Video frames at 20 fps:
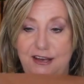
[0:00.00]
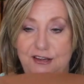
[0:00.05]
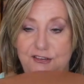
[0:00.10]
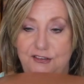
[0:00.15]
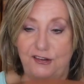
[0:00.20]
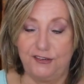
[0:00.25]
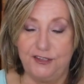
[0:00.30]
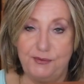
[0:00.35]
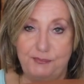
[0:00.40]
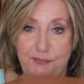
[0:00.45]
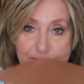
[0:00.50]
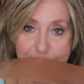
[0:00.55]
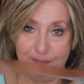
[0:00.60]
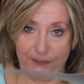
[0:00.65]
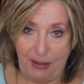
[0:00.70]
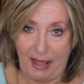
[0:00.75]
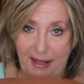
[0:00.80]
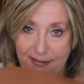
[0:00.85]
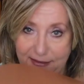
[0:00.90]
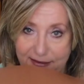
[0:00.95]
just to
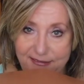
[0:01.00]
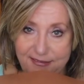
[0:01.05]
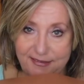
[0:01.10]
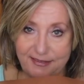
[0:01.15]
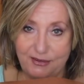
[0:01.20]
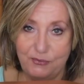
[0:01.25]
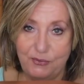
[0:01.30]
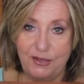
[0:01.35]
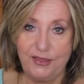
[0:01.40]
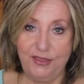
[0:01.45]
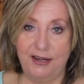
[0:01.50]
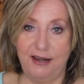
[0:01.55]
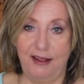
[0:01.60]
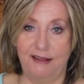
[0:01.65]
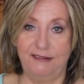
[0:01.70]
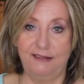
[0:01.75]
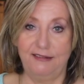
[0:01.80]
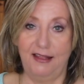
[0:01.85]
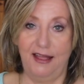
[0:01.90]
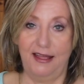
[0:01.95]
balance it with and
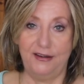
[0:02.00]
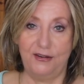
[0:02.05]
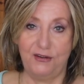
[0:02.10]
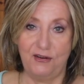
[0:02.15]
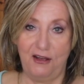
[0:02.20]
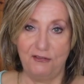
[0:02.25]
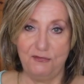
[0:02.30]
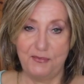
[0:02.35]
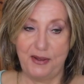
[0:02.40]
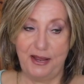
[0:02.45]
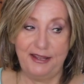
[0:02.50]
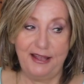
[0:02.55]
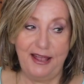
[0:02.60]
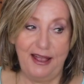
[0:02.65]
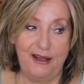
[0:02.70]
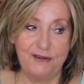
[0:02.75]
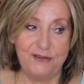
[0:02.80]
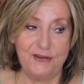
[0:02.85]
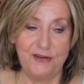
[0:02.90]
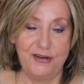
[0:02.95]
I slide it off my
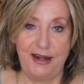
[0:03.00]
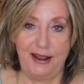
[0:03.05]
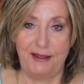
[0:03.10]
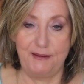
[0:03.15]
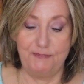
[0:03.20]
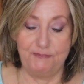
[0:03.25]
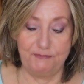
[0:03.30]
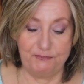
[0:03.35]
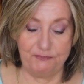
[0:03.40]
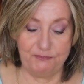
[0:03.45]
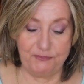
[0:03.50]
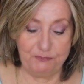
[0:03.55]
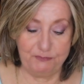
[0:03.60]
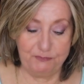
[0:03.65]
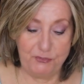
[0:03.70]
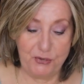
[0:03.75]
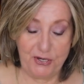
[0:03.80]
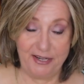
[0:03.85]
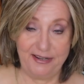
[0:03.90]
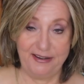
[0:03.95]
counter and I
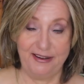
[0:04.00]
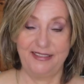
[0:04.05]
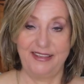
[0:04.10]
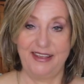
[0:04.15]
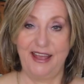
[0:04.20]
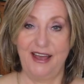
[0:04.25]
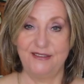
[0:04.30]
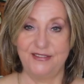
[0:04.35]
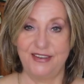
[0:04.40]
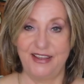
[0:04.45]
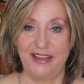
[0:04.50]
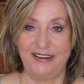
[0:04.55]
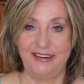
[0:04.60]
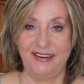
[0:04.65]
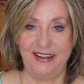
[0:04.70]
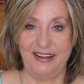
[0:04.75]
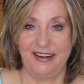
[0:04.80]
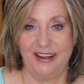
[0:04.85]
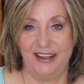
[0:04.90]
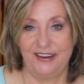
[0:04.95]
put it in the oven
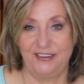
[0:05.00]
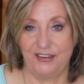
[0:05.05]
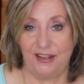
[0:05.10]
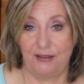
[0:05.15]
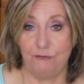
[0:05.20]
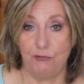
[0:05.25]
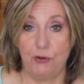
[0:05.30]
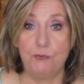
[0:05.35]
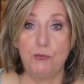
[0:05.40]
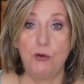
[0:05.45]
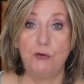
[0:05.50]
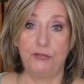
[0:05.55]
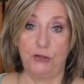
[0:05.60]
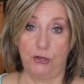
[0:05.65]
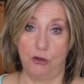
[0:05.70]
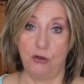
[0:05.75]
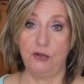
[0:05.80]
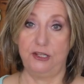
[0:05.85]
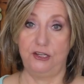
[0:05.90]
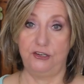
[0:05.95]
and I remove the
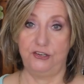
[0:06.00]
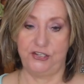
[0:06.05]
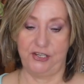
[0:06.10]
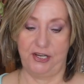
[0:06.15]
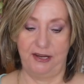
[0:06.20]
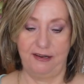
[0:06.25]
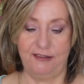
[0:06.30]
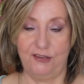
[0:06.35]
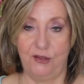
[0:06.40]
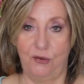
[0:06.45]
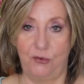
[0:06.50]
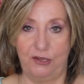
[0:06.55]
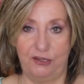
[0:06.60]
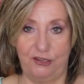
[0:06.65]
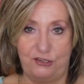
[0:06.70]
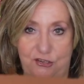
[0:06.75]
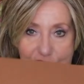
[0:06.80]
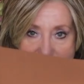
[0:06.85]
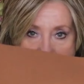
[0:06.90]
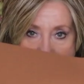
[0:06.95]
cookie sheet so
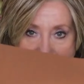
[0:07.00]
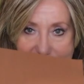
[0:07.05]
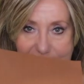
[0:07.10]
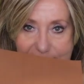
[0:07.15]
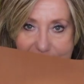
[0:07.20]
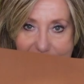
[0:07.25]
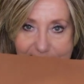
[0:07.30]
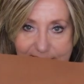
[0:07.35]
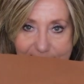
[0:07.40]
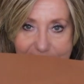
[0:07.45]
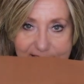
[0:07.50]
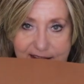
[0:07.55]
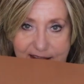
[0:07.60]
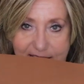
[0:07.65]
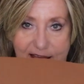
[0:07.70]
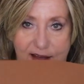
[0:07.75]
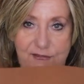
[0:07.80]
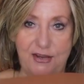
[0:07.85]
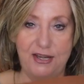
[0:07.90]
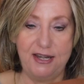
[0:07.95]
it's just this in
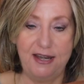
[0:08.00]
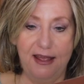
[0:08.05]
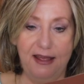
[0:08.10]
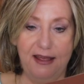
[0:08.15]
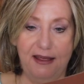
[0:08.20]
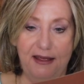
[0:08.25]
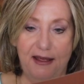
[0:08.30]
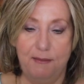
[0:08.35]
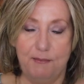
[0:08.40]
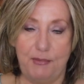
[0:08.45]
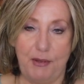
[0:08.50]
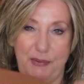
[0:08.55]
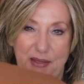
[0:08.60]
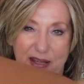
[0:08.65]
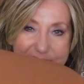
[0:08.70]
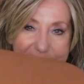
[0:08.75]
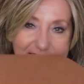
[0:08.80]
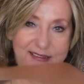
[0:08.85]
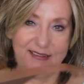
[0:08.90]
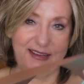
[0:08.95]
the oven but
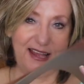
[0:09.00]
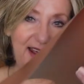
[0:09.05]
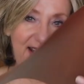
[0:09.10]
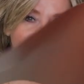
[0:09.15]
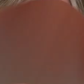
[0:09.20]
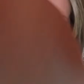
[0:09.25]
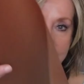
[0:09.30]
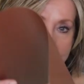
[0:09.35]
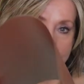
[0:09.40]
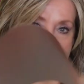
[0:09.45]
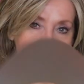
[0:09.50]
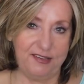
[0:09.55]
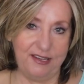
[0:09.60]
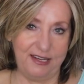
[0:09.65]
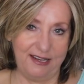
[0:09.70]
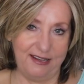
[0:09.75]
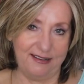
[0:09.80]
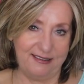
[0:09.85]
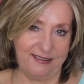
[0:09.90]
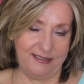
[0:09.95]
because it's kind of flimsy
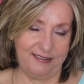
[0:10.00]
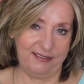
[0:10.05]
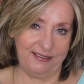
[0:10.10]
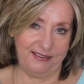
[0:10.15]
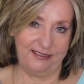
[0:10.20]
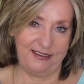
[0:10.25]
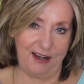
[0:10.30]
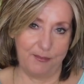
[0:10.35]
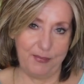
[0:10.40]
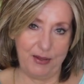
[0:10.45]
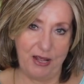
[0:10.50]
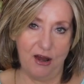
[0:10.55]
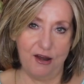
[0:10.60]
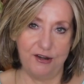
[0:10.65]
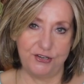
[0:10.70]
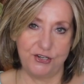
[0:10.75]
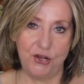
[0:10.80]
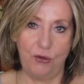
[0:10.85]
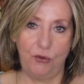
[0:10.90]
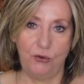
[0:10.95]
it's going to be
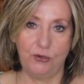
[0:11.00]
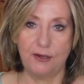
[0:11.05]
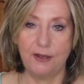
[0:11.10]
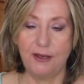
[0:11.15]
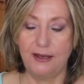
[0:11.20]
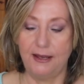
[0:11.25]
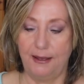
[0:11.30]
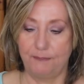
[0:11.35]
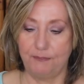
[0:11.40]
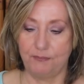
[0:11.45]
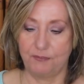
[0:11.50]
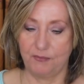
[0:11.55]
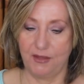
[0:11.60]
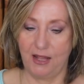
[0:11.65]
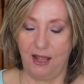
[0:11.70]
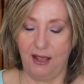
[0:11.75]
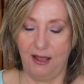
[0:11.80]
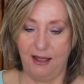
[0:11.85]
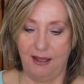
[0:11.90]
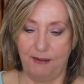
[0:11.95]
hard to hold a, um,
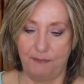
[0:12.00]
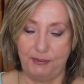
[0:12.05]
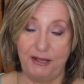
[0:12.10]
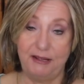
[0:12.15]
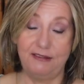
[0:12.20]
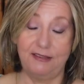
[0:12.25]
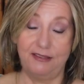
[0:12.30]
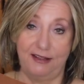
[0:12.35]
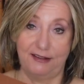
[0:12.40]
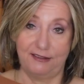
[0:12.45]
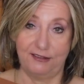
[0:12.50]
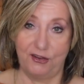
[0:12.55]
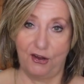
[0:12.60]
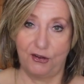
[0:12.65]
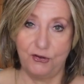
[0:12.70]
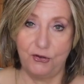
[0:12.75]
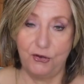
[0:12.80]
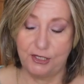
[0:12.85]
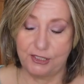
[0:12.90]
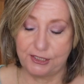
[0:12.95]
a pizza that's
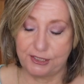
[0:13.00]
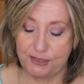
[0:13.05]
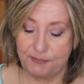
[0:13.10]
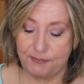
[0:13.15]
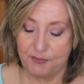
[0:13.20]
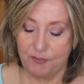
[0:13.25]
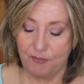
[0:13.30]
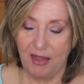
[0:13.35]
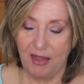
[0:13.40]
not cooked